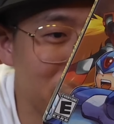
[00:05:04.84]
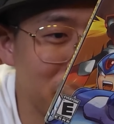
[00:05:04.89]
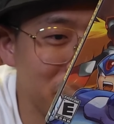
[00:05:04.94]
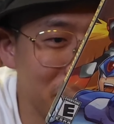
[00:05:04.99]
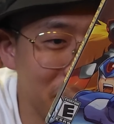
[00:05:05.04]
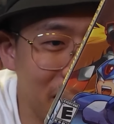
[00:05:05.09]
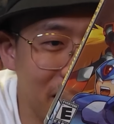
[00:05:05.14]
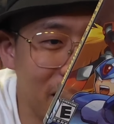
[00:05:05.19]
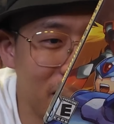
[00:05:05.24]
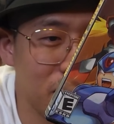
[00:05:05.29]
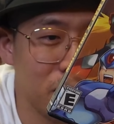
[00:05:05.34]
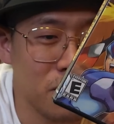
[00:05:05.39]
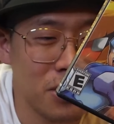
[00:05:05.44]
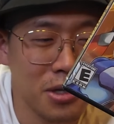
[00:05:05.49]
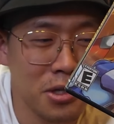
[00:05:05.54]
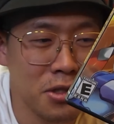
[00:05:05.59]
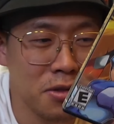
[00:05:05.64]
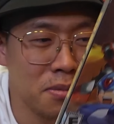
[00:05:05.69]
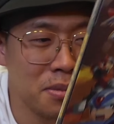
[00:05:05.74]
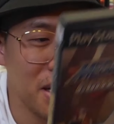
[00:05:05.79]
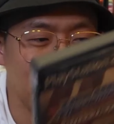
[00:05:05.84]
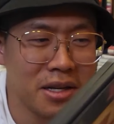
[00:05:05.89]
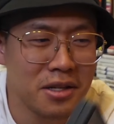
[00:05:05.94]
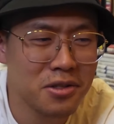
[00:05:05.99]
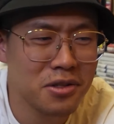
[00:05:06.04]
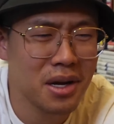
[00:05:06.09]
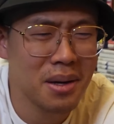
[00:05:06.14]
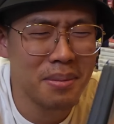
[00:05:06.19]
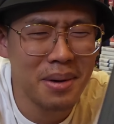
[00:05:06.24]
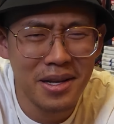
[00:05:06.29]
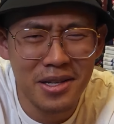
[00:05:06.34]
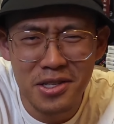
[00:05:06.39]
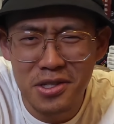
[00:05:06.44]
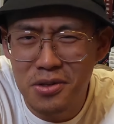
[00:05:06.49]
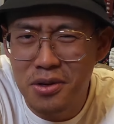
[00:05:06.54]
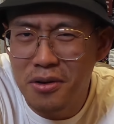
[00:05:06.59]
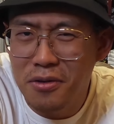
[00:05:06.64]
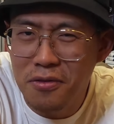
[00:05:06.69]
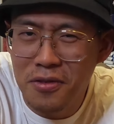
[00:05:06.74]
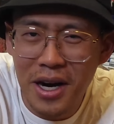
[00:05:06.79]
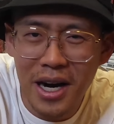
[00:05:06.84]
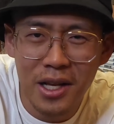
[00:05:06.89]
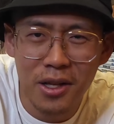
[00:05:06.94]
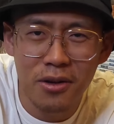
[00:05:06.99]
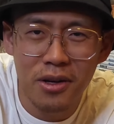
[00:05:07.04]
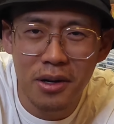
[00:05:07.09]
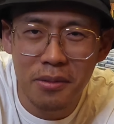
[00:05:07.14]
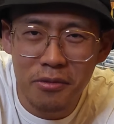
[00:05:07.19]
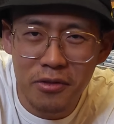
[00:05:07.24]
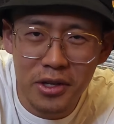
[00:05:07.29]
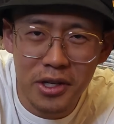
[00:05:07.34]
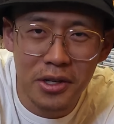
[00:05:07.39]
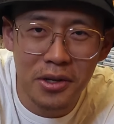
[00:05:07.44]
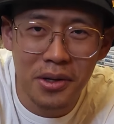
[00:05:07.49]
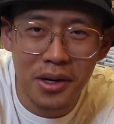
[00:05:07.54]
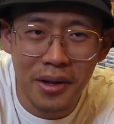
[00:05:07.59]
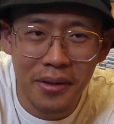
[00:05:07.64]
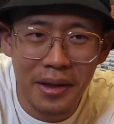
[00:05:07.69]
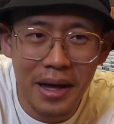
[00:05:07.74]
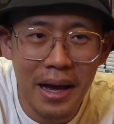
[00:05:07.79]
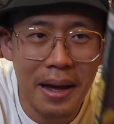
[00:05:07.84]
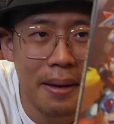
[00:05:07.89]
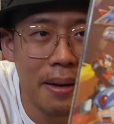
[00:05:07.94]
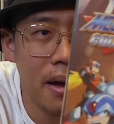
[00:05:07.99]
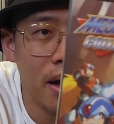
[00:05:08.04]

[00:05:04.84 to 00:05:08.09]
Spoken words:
still had hella questions about it, so I might just do a follow-up video on that.